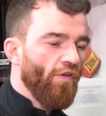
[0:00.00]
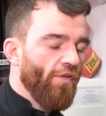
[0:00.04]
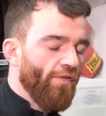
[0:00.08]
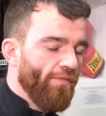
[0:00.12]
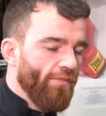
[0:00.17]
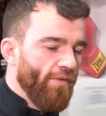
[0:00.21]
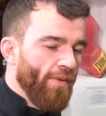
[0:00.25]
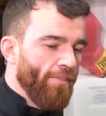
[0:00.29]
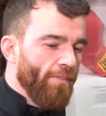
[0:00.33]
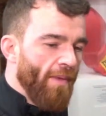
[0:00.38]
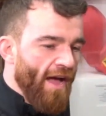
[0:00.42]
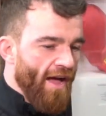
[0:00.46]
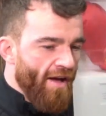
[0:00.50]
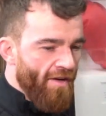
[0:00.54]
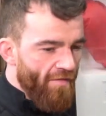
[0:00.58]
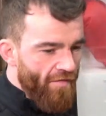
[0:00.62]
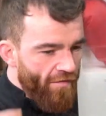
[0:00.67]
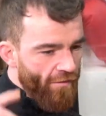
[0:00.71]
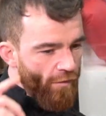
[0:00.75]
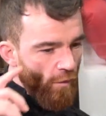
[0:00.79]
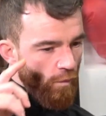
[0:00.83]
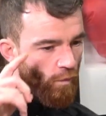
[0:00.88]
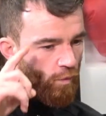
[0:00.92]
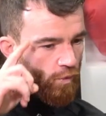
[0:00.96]
your mind
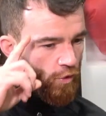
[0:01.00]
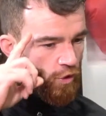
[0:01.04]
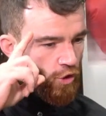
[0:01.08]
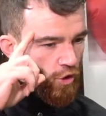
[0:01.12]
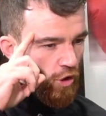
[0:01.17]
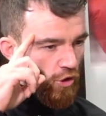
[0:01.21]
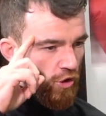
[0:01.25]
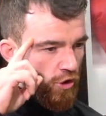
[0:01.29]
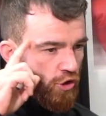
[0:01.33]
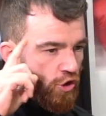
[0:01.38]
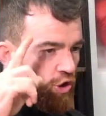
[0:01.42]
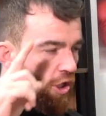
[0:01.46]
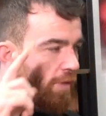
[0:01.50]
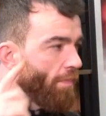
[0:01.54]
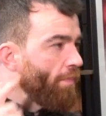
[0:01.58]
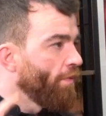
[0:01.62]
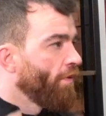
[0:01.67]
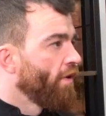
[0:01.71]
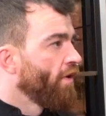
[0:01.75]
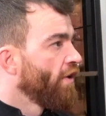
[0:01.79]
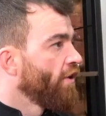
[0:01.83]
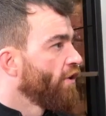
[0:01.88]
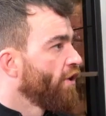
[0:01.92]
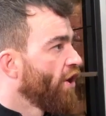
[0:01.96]
focused on the job,
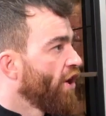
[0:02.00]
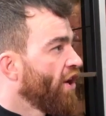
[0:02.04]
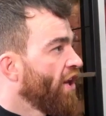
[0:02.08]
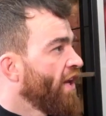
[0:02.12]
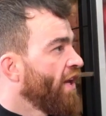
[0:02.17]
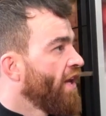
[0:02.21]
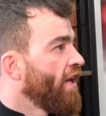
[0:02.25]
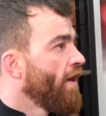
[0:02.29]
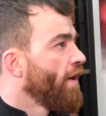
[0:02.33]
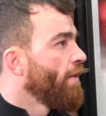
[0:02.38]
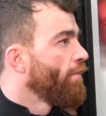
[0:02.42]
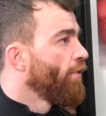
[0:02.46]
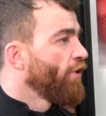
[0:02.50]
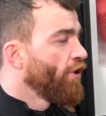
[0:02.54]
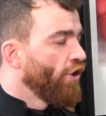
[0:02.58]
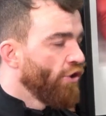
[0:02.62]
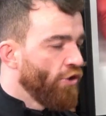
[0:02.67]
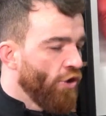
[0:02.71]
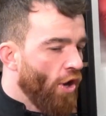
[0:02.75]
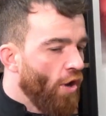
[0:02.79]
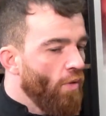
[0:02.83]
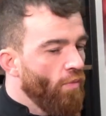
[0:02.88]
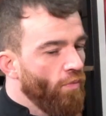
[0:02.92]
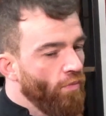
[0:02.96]
you know, but you
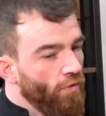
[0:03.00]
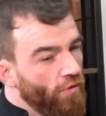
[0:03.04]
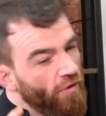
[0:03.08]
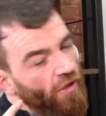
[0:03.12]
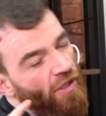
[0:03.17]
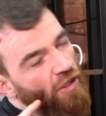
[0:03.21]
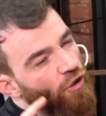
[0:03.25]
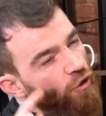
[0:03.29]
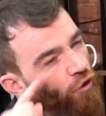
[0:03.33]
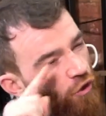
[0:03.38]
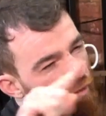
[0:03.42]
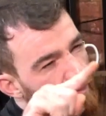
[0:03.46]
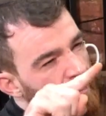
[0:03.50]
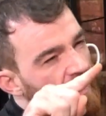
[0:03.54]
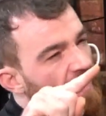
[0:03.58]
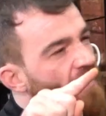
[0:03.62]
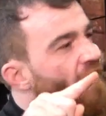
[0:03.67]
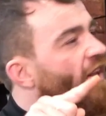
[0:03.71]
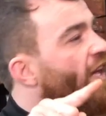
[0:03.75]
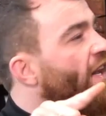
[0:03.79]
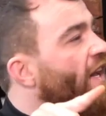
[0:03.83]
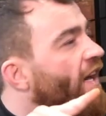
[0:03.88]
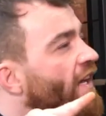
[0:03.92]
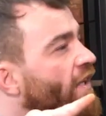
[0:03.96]
know that you're going to be in
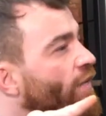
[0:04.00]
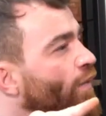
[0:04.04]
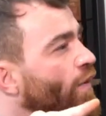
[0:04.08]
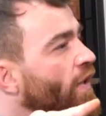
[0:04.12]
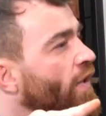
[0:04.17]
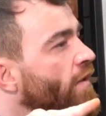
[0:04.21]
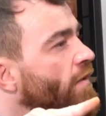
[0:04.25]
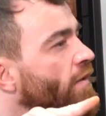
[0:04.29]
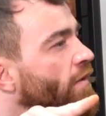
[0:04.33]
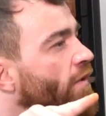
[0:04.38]
there anyway.